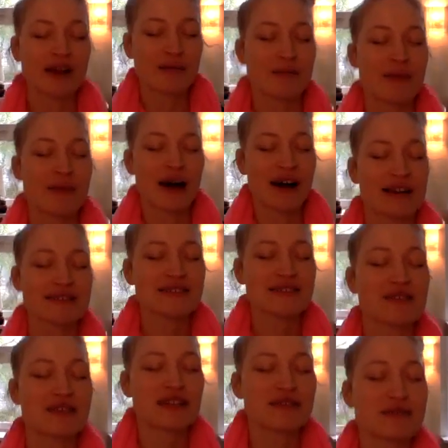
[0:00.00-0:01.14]

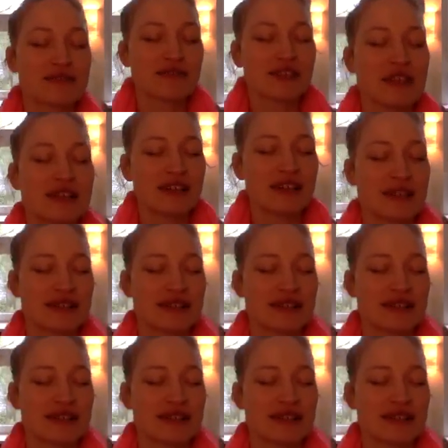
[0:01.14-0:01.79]
Mastering fear